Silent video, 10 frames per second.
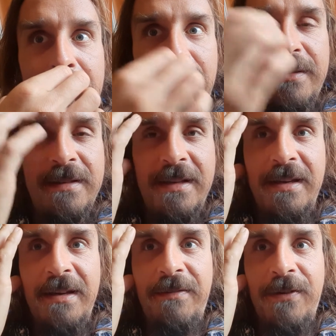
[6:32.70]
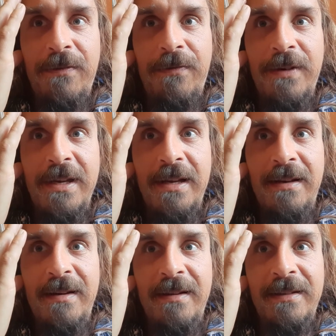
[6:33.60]
You see, if you feel
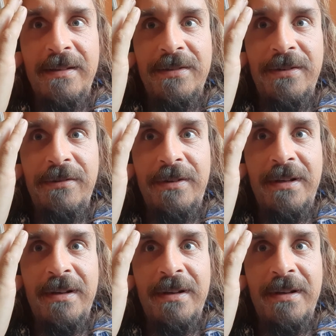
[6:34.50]
the truth